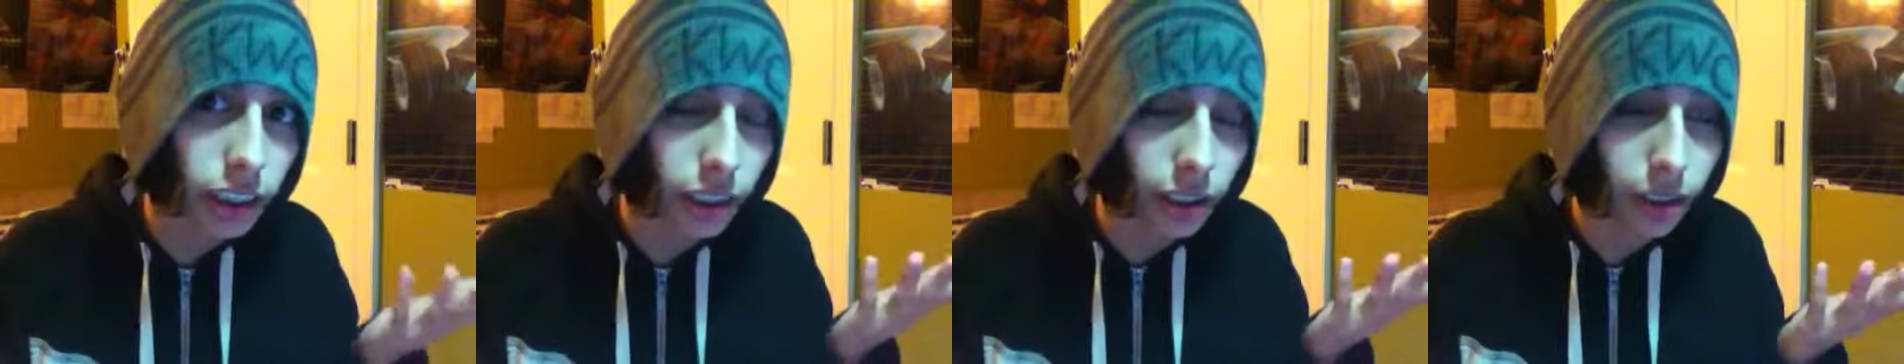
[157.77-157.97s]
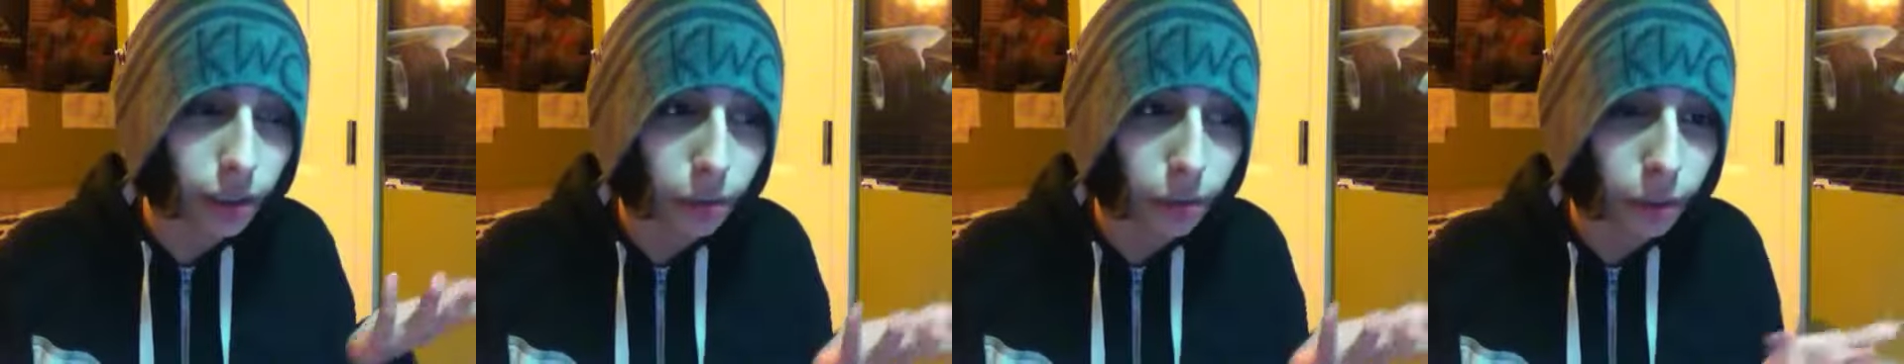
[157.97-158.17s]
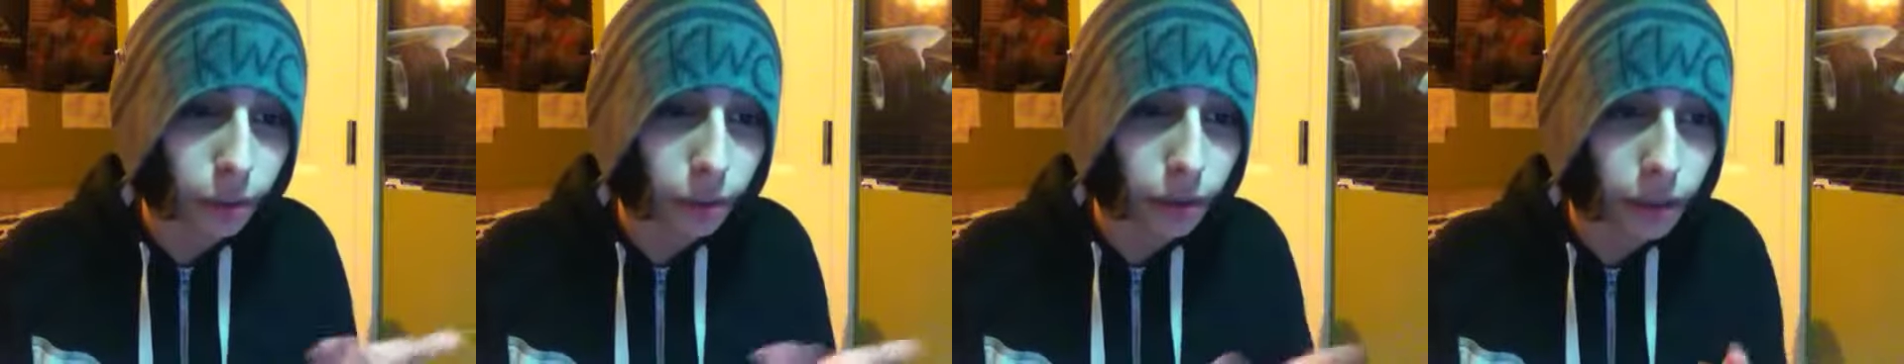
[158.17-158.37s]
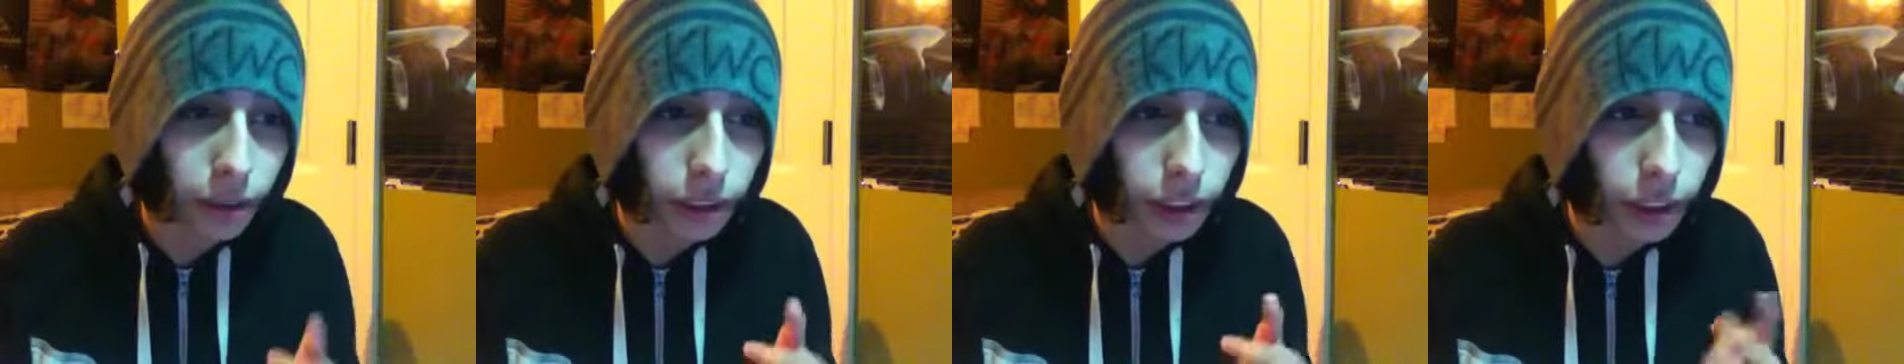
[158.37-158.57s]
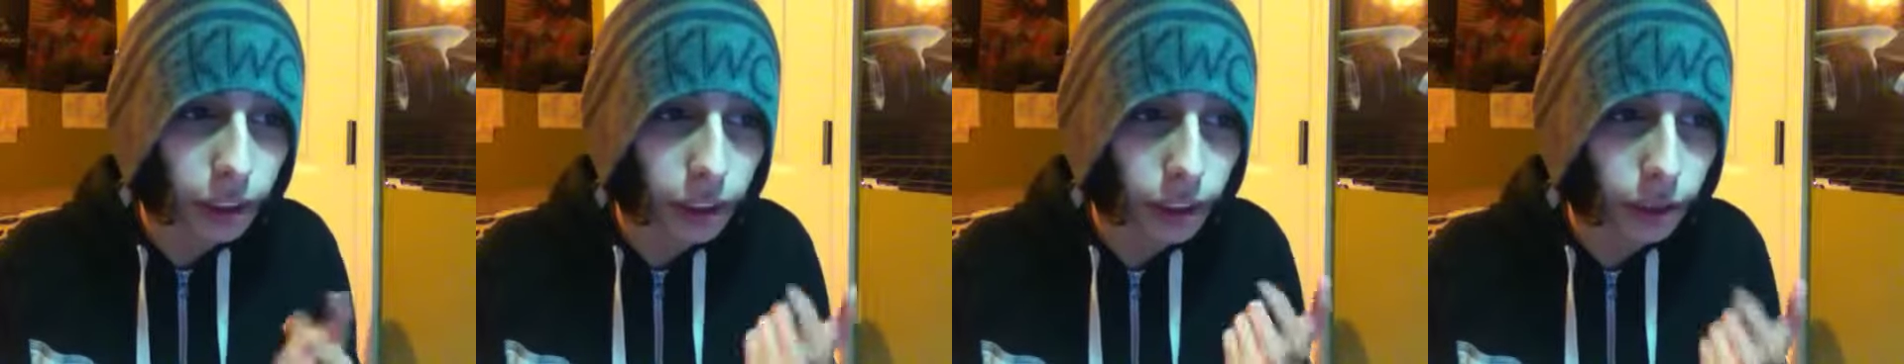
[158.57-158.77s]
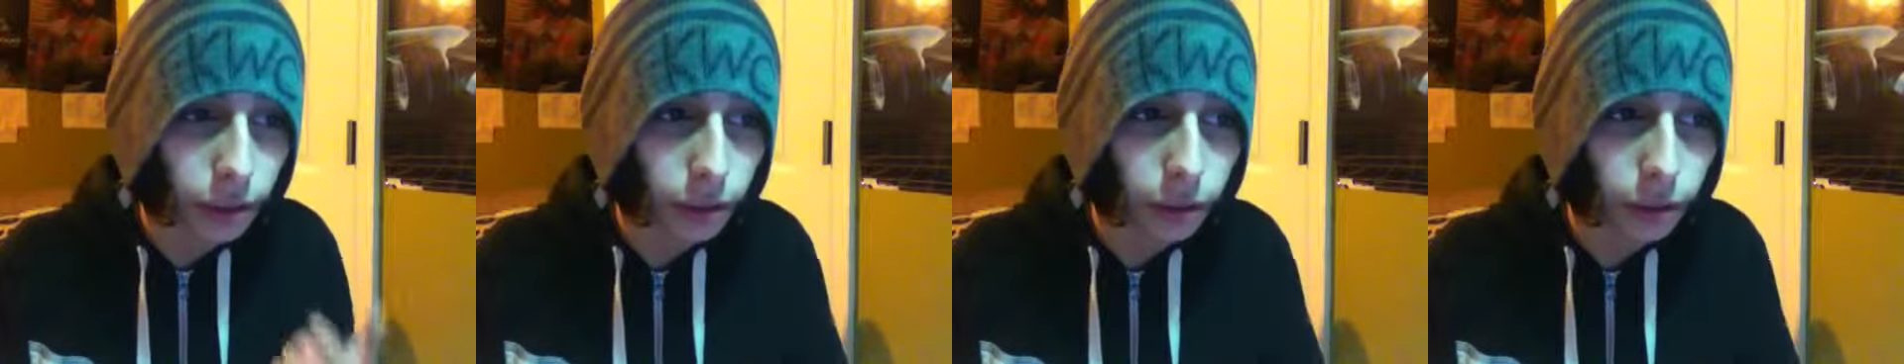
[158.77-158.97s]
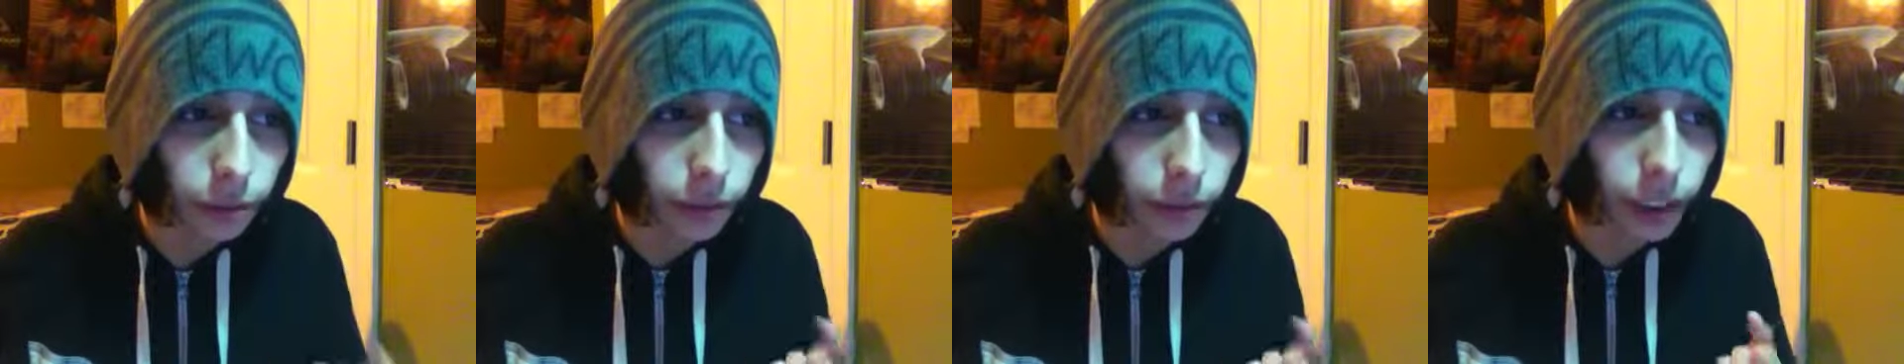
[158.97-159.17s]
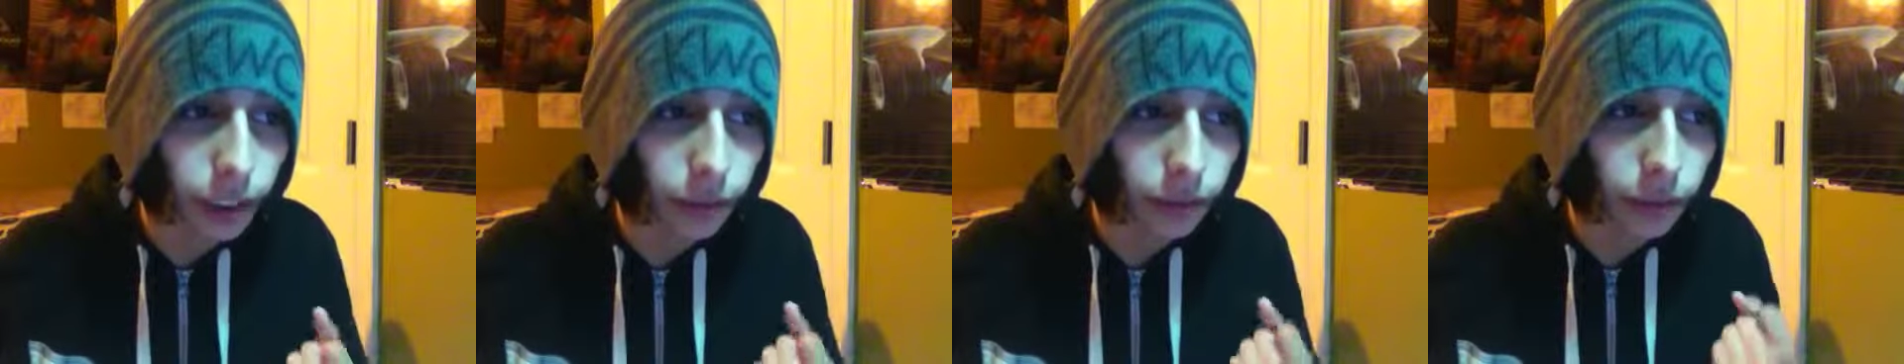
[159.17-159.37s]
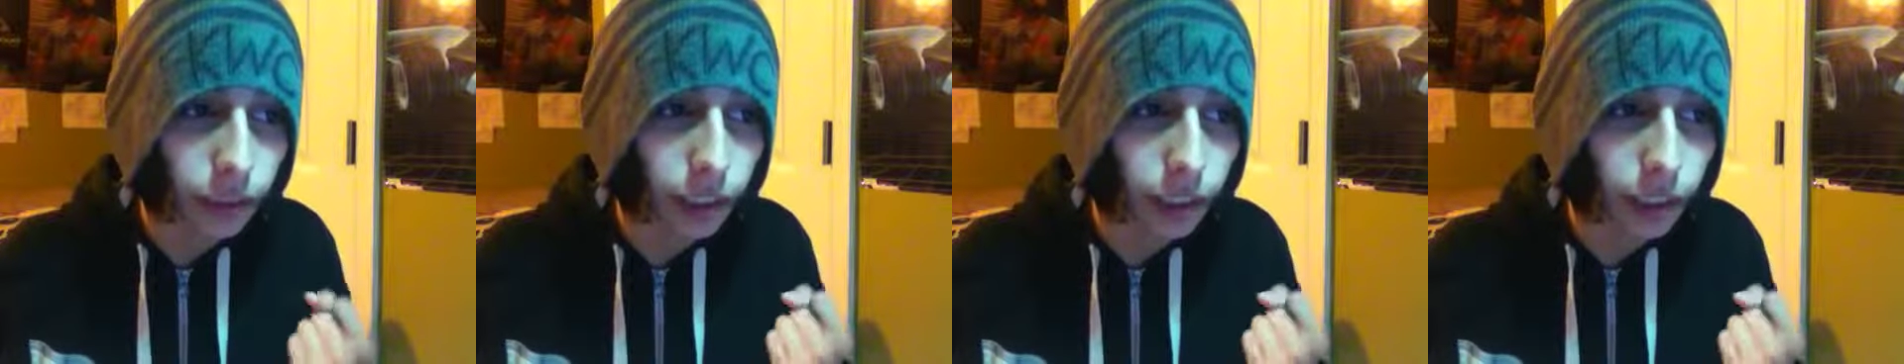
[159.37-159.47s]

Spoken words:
I'll be willing to do them if